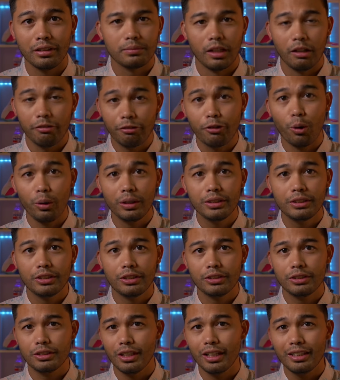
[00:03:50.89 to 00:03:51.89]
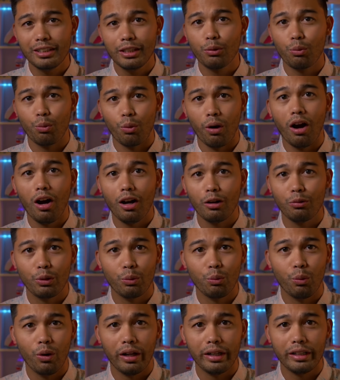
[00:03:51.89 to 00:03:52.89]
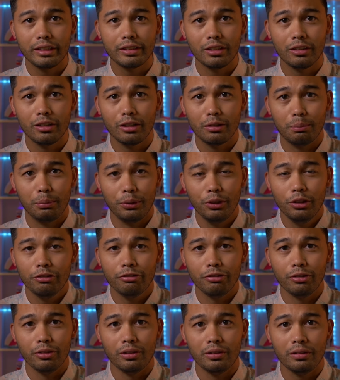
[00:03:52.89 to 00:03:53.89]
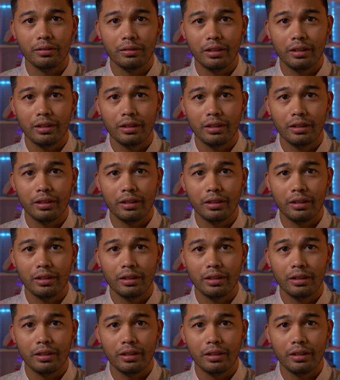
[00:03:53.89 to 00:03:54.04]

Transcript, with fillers: Of course, there's nothing wrong with wanting to look beautiful.